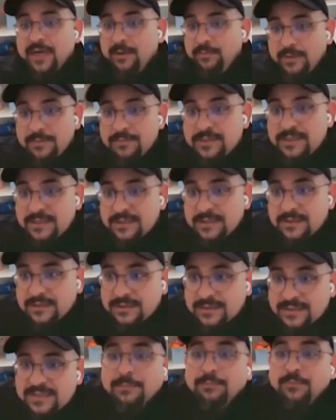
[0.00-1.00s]
problems
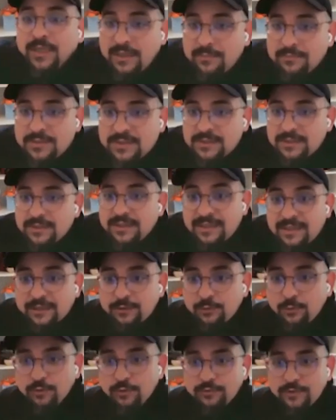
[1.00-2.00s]
sometimes,
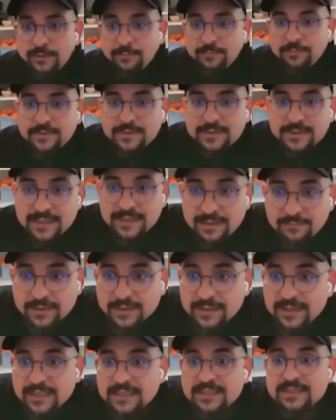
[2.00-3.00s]
not all of them.
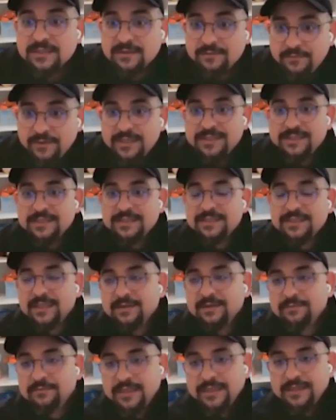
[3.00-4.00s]
Nevertheless, very
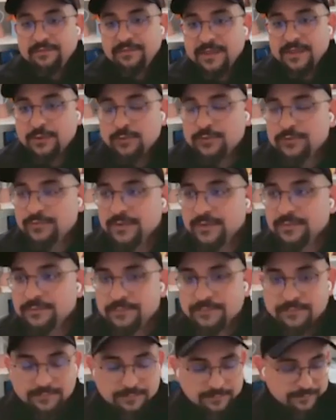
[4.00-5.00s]
uh, very very useful.
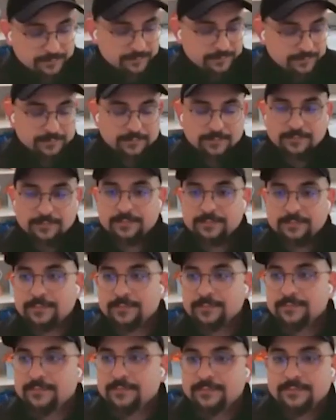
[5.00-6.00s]
Do you end up